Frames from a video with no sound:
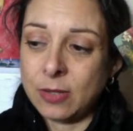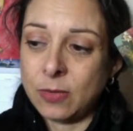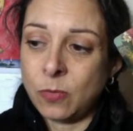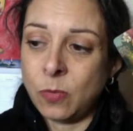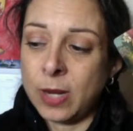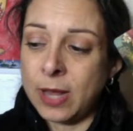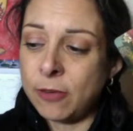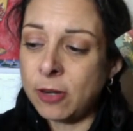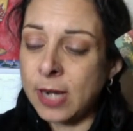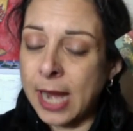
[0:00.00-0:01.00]
whatever
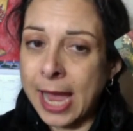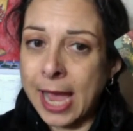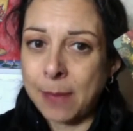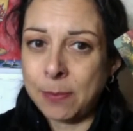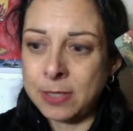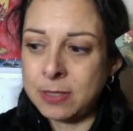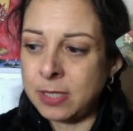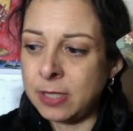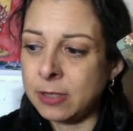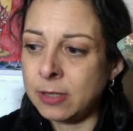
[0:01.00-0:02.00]
happened
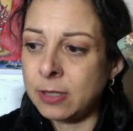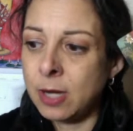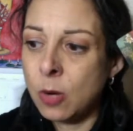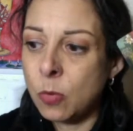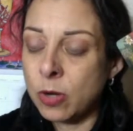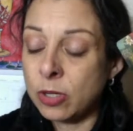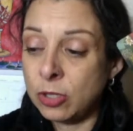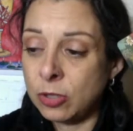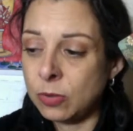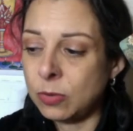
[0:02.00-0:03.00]
here where
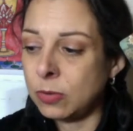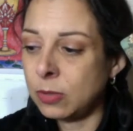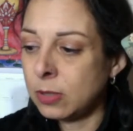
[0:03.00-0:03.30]
you